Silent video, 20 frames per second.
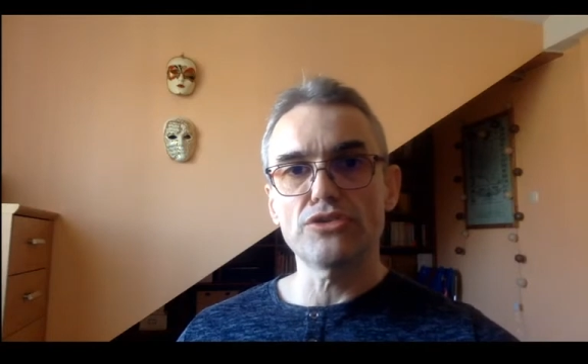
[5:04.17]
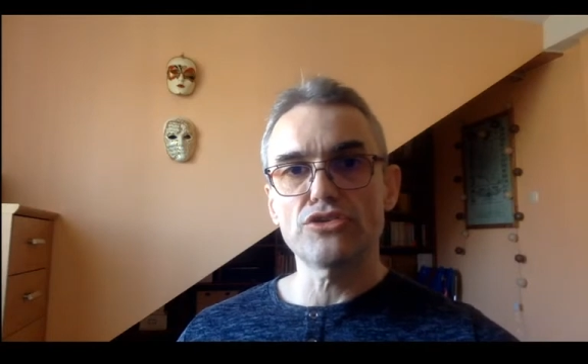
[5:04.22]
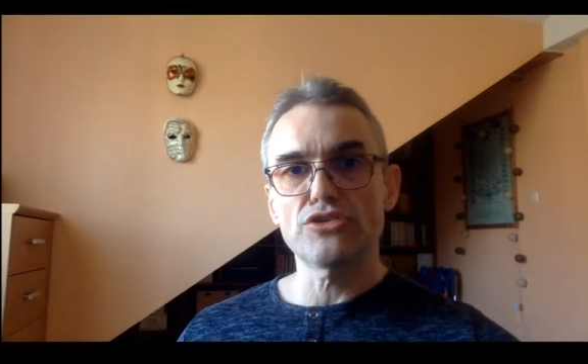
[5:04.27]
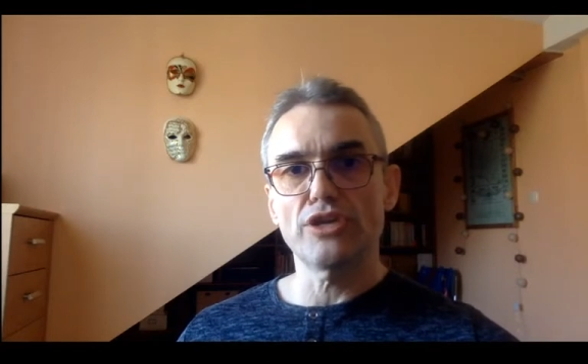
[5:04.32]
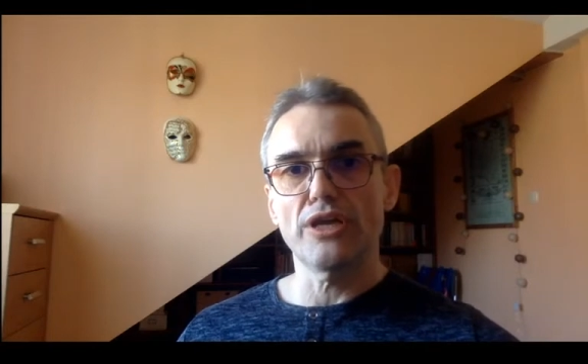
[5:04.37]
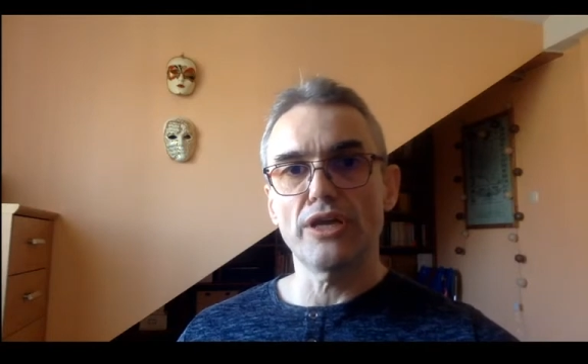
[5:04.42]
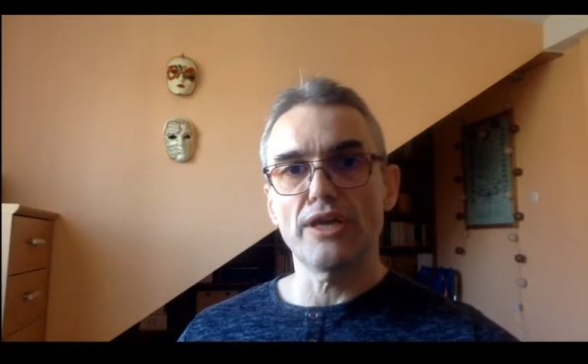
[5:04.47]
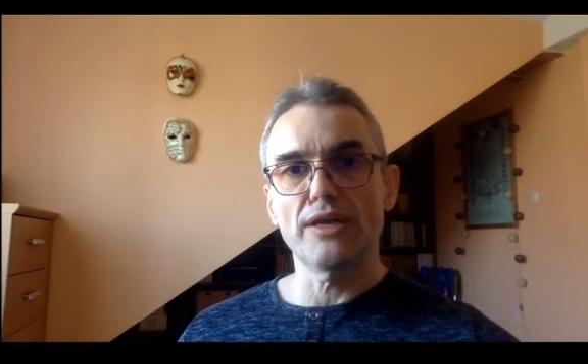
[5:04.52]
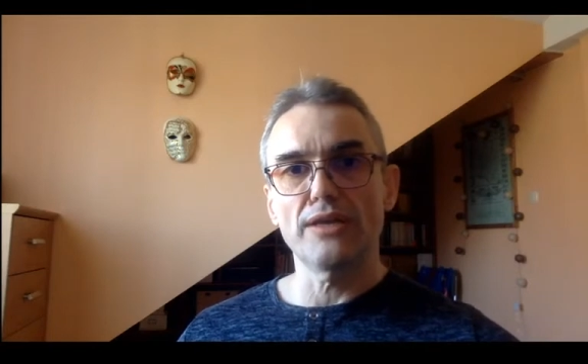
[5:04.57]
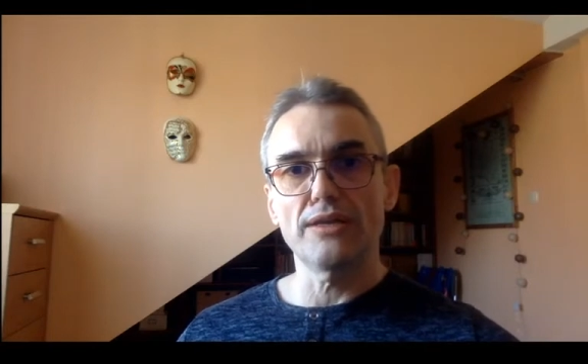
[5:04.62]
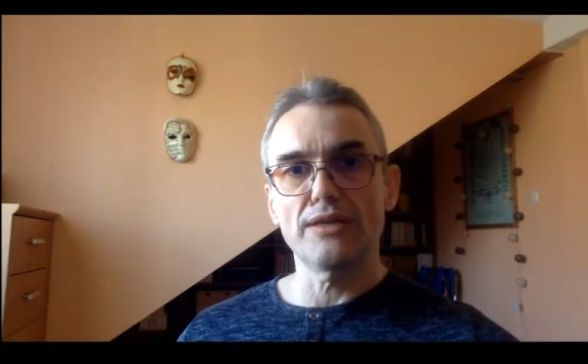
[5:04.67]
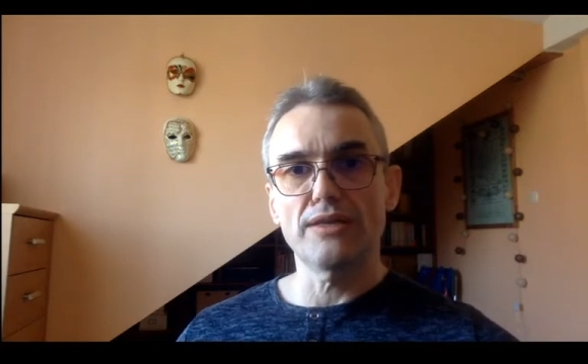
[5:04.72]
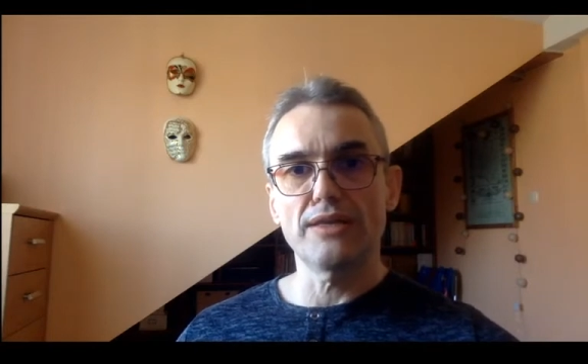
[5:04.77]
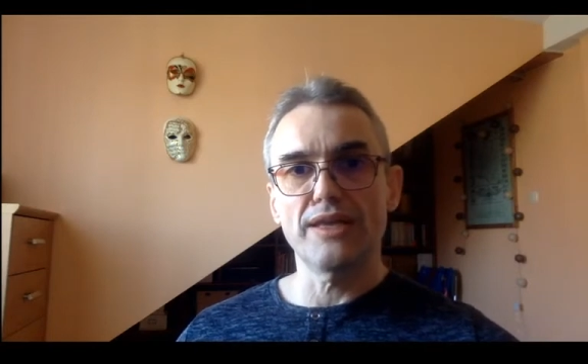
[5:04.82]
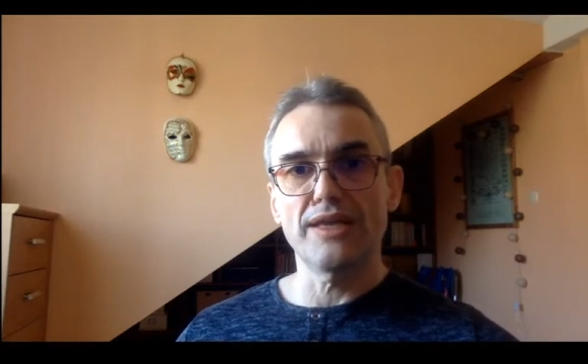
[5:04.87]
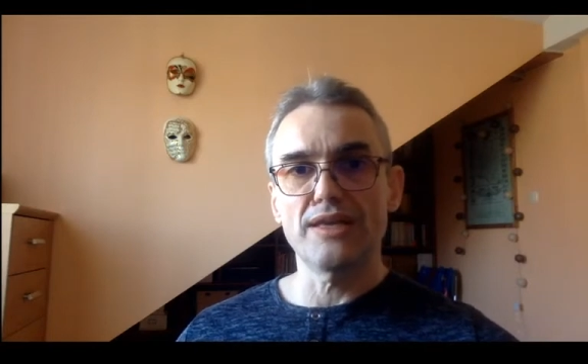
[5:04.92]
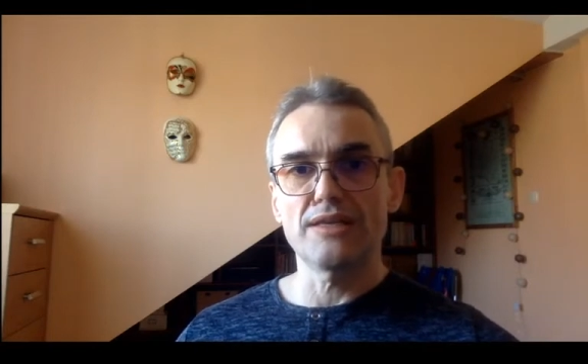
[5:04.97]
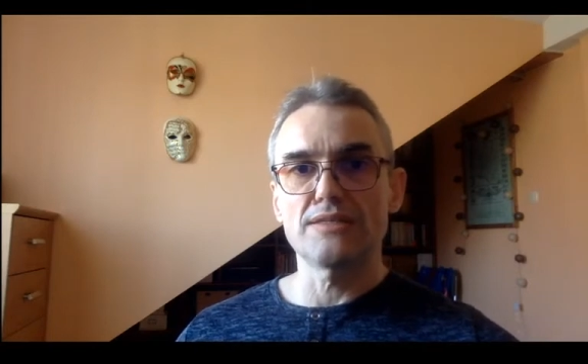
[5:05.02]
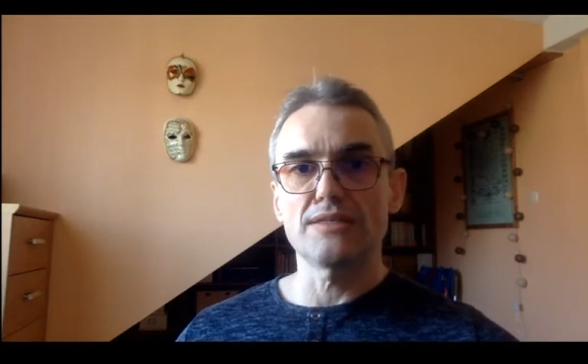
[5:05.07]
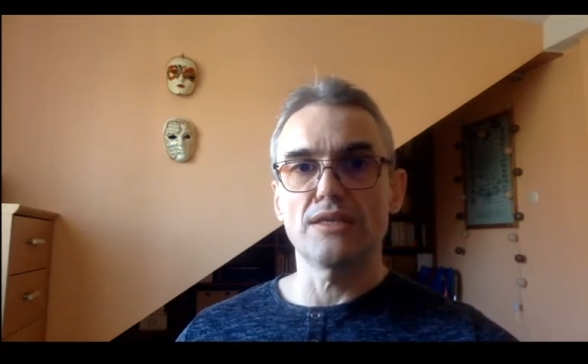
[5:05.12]
chain
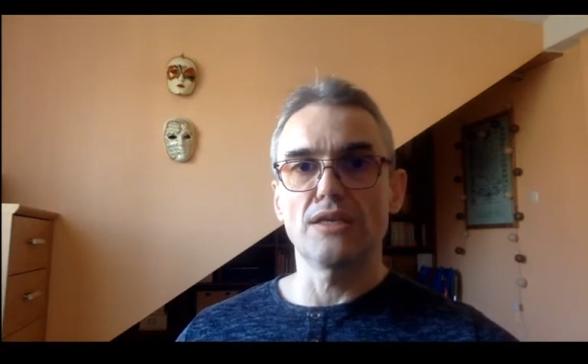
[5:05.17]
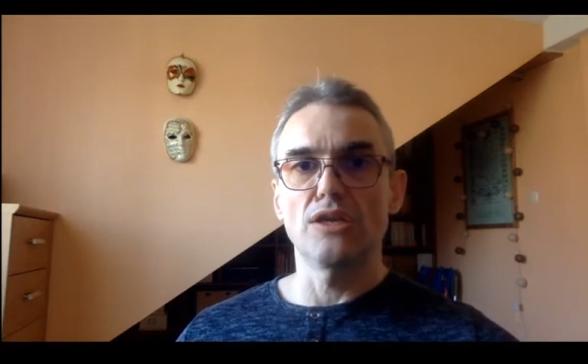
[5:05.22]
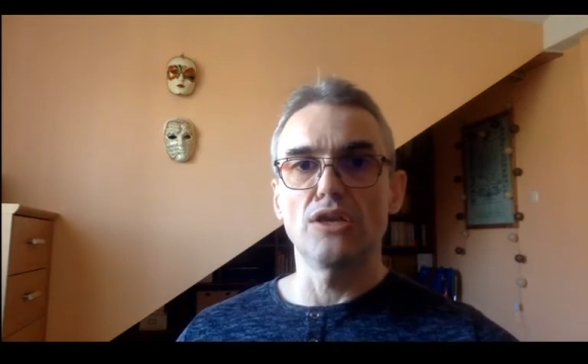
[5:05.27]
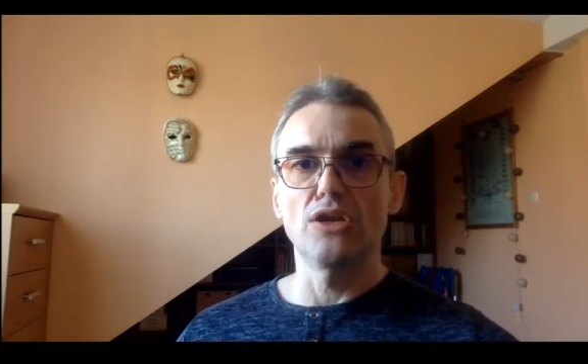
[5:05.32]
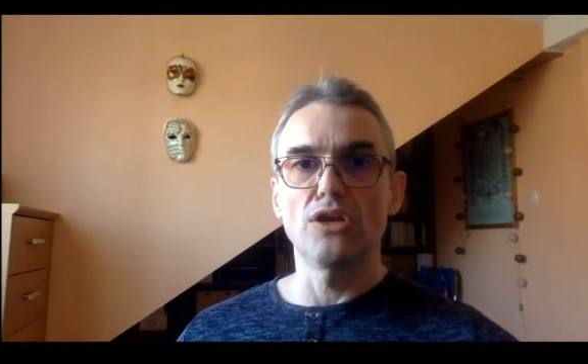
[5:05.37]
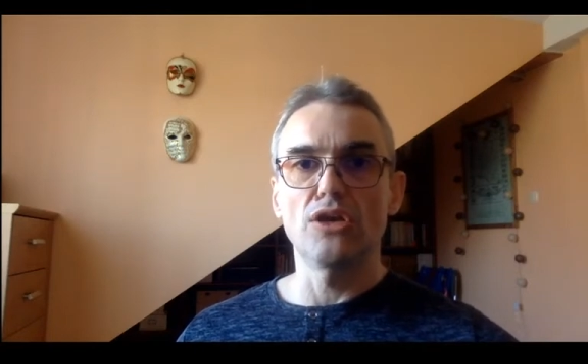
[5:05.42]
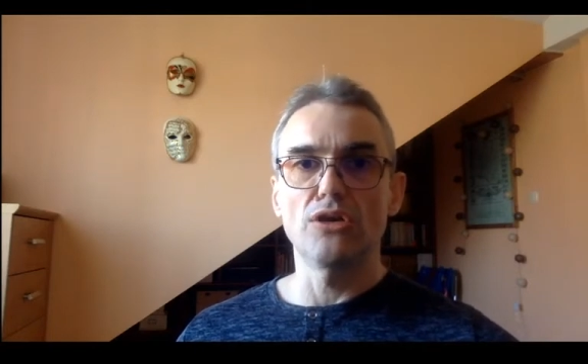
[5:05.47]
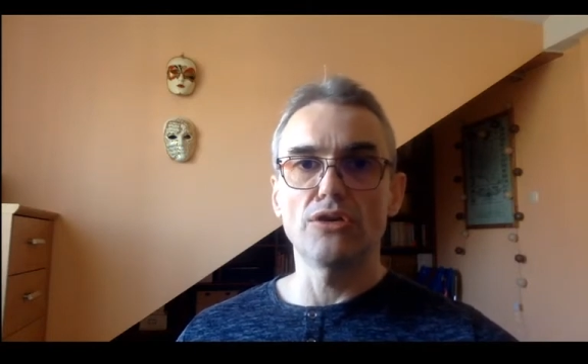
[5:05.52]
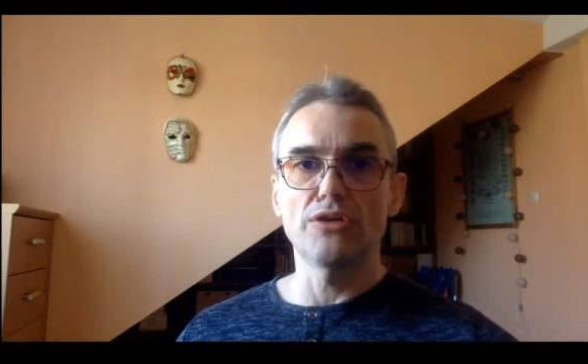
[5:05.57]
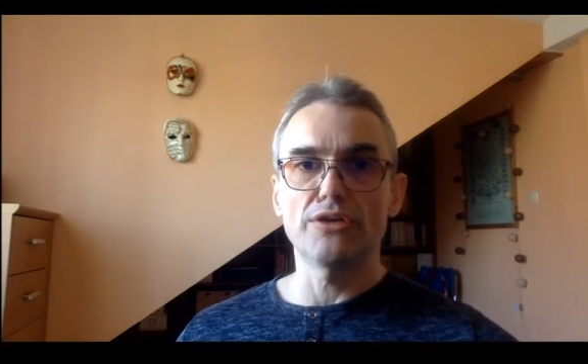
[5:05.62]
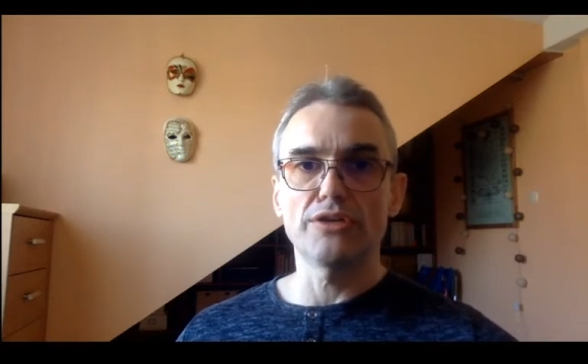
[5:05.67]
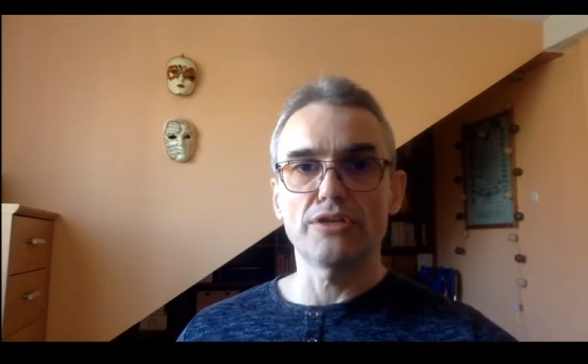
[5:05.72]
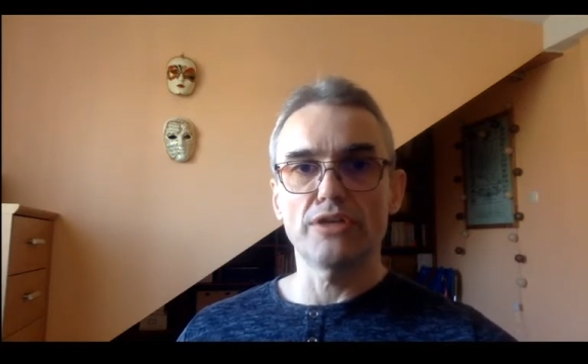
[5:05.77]
takes a long